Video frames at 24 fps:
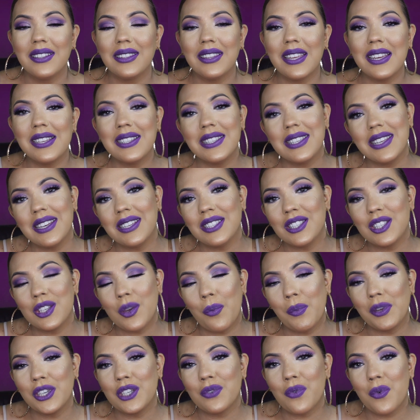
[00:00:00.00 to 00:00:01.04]
Thanks again
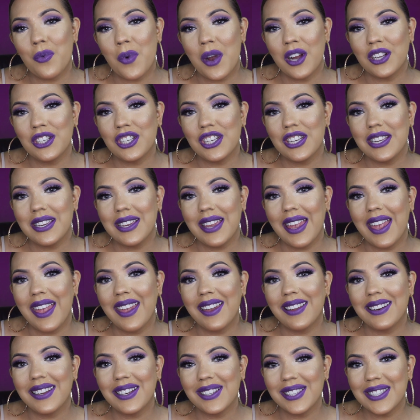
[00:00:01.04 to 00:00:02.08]
so much for watching,
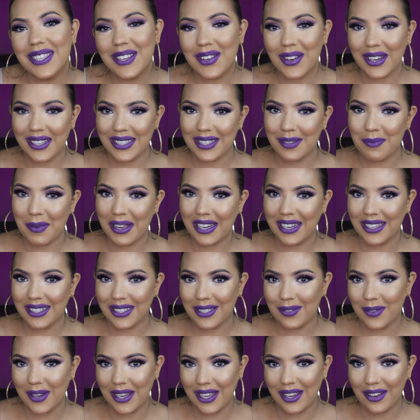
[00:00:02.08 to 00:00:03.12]
and I'll see you guys in my
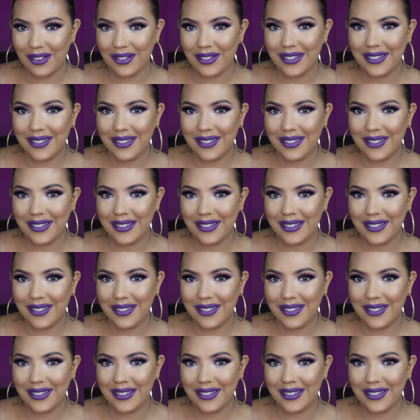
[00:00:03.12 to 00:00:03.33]
next video.